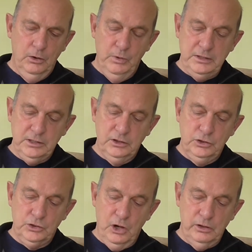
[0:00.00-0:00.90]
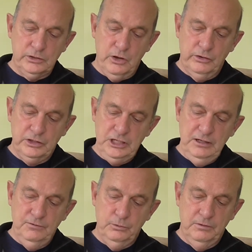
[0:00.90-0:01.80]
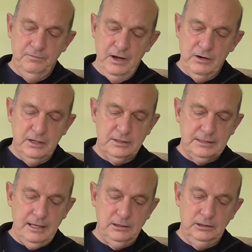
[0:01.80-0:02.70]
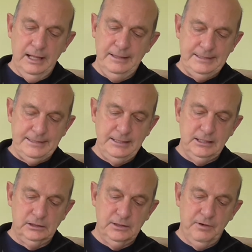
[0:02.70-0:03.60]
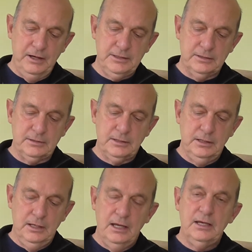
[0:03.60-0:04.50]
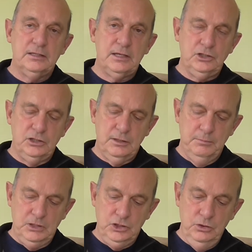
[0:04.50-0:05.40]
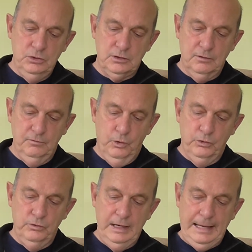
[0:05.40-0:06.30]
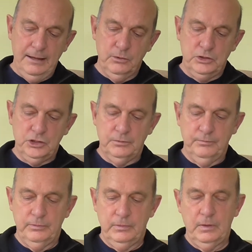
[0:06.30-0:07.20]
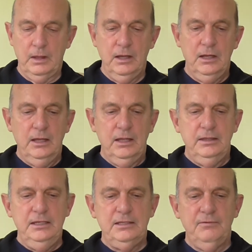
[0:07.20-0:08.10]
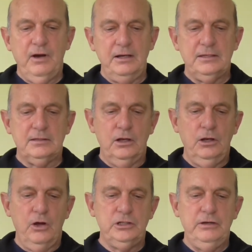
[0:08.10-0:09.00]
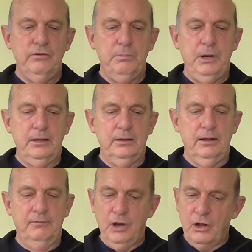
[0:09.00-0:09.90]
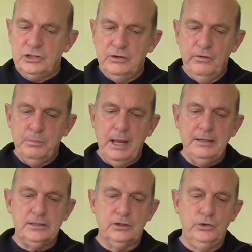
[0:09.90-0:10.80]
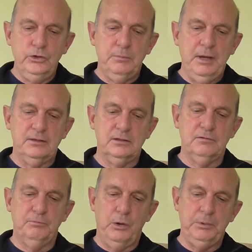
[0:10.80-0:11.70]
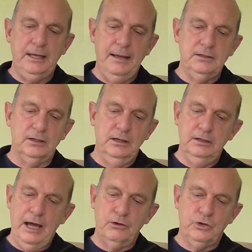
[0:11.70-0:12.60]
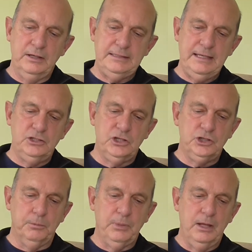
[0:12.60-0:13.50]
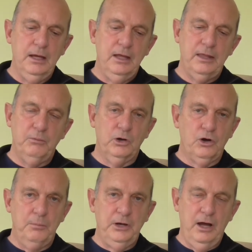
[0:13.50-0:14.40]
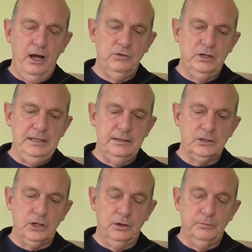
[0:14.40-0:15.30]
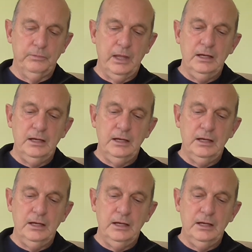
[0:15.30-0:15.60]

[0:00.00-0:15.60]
Western controls are achieved with various subtle and cynical devices, such as the misuse of ordinary language. These devices have largely replaced the cruder methods of propaganda and outright censorship that were common 100 years ago.